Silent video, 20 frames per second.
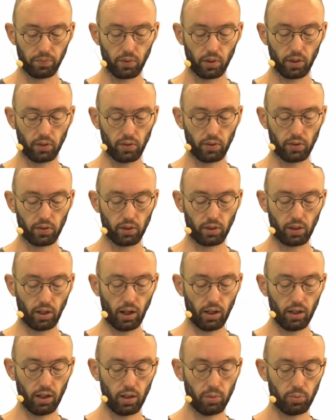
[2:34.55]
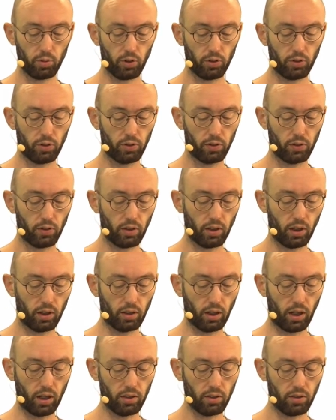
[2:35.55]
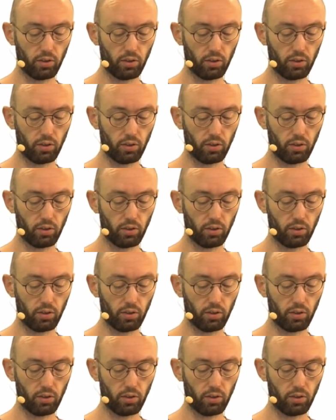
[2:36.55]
This is the null hypothesis, a null